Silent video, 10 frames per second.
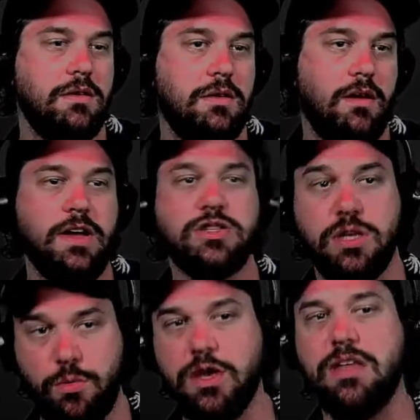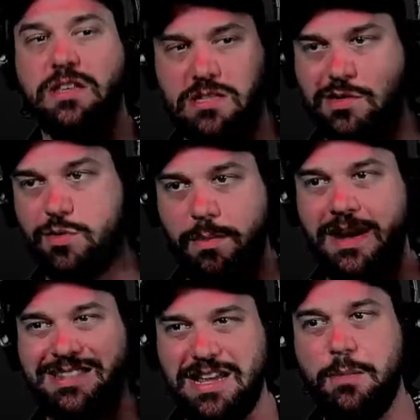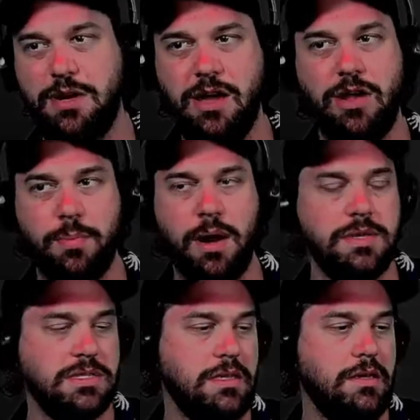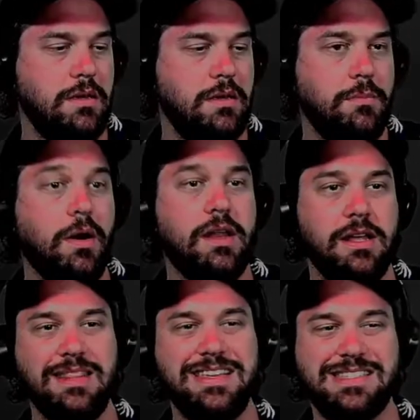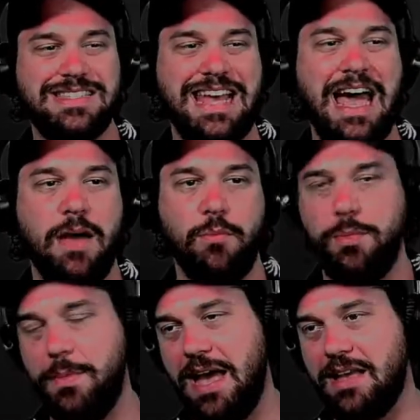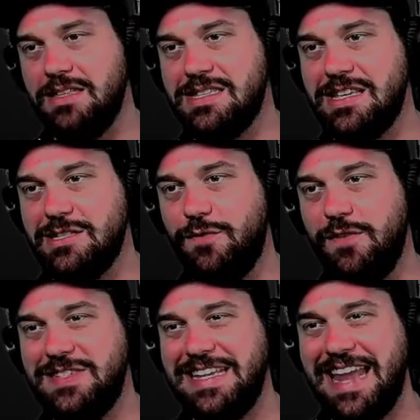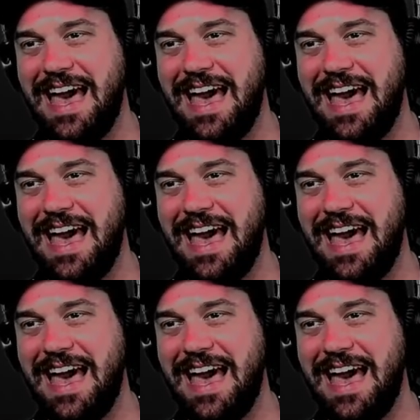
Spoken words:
Eventually, we'll get this 3-minute timer down, I promise. But in this time, we'll be back at 6:59.